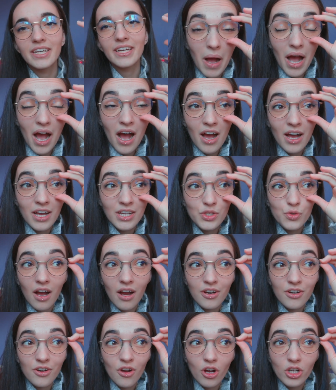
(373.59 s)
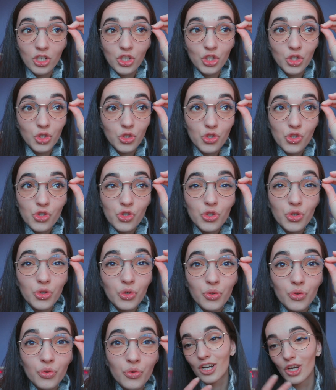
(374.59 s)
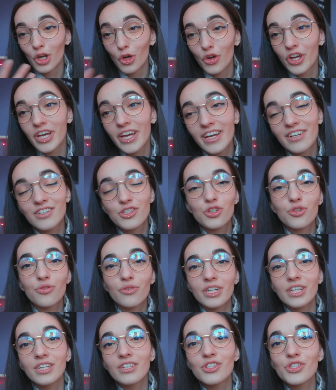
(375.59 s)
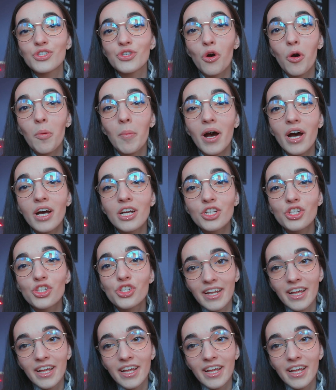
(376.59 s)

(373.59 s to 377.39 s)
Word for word: My eyes are not used to looking at a screen so much.